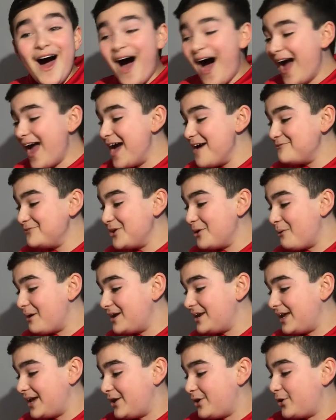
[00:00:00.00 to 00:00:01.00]
I have no
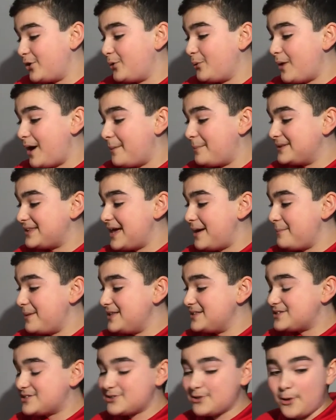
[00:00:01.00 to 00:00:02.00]
idea who you are, but that
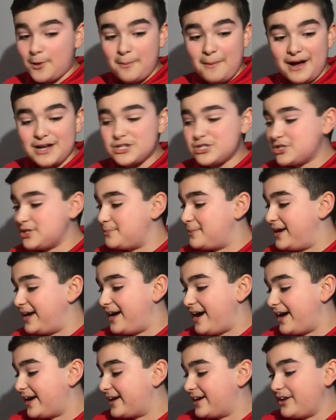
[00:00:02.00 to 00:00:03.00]
means so much to me.
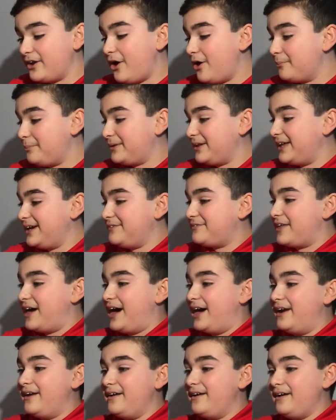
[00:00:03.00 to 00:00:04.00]
I cannot believe
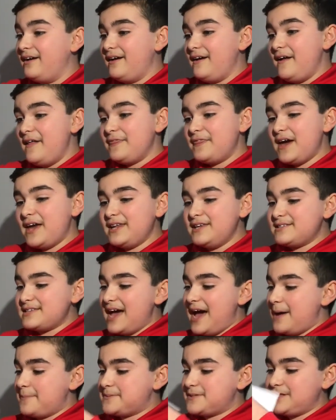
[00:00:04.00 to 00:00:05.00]
that. That is
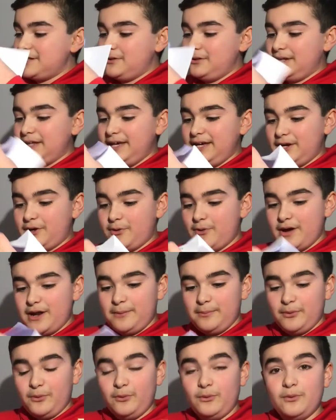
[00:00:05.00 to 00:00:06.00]
absolutely
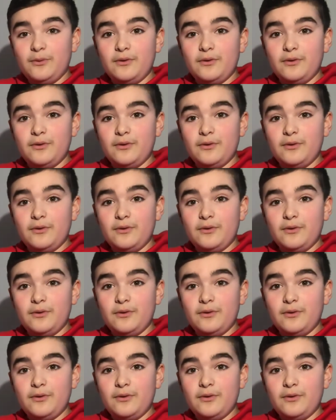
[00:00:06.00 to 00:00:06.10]
incredible.